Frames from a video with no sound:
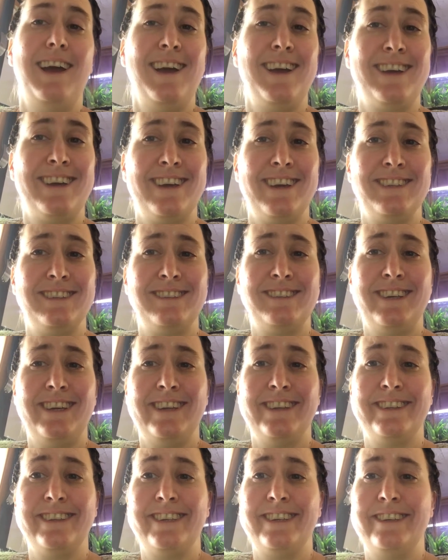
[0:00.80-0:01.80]
Hi guys,
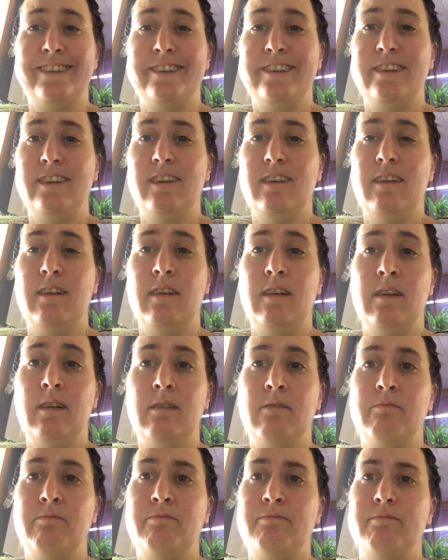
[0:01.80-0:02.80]
Kelly here.
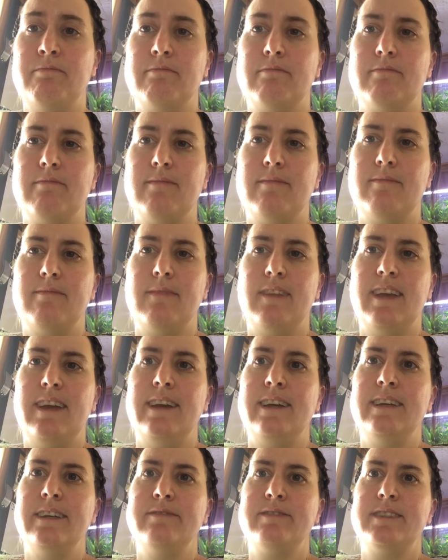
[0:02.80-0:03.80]
Um,
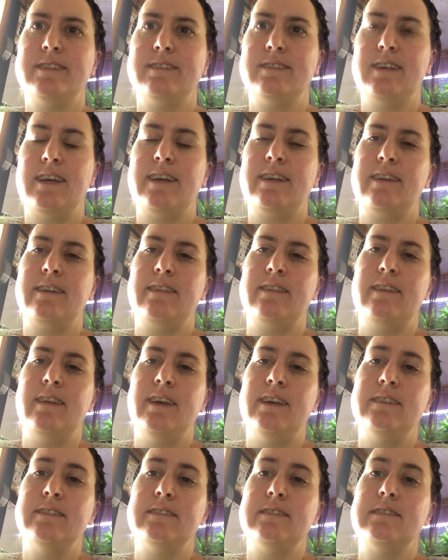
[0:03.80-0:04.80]
I have decided
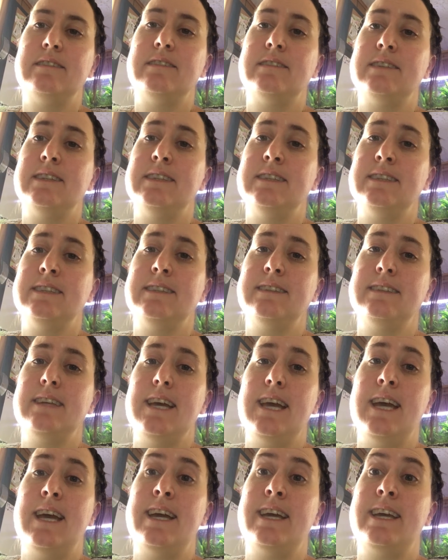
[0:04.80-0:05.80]
that since
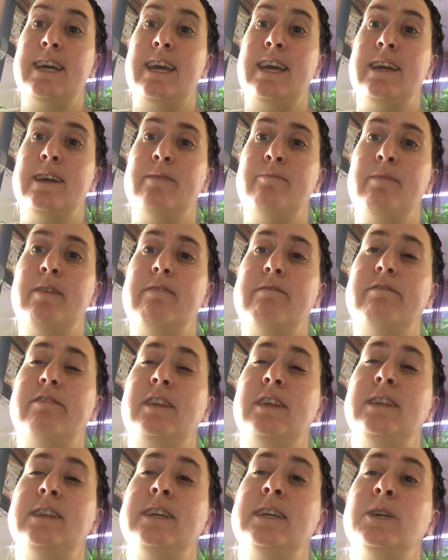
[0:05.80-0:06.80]
I am
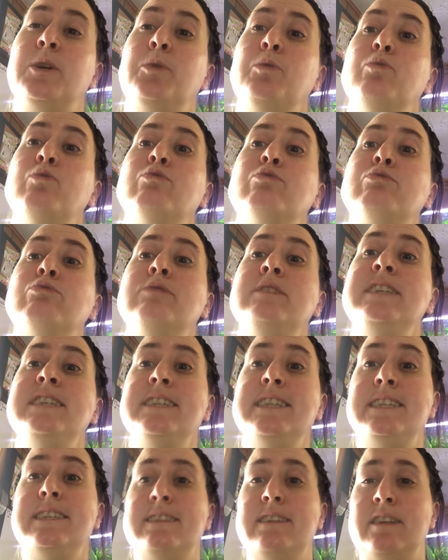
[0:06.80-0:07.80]
feeling
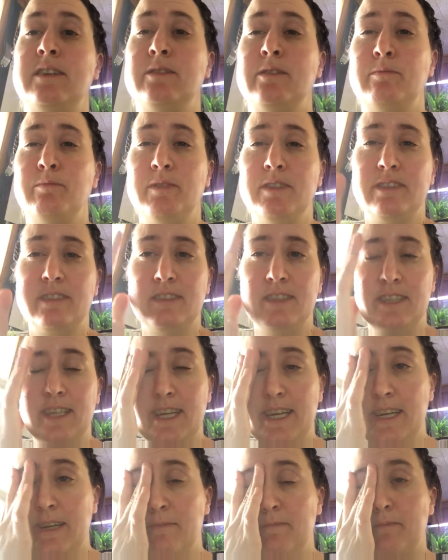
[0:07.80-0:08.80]
really terrible
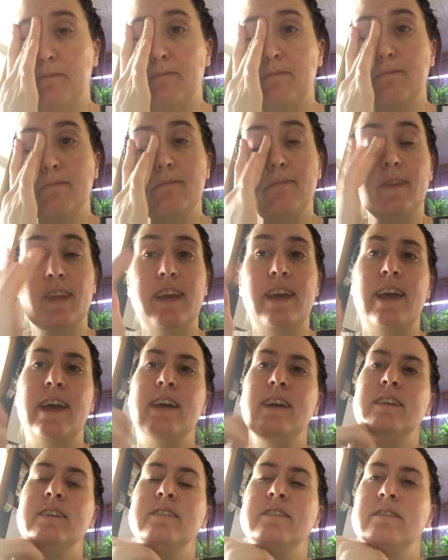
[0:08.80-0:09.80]
today
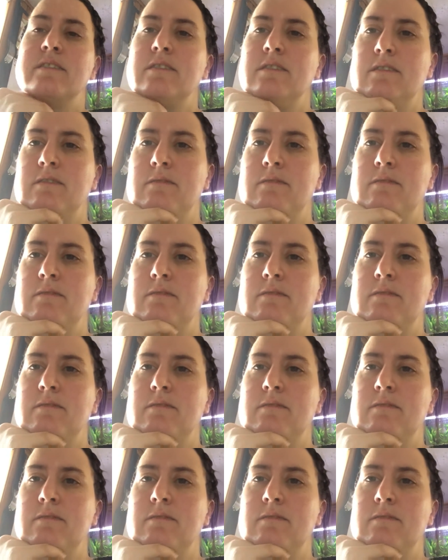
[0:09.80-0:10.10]
and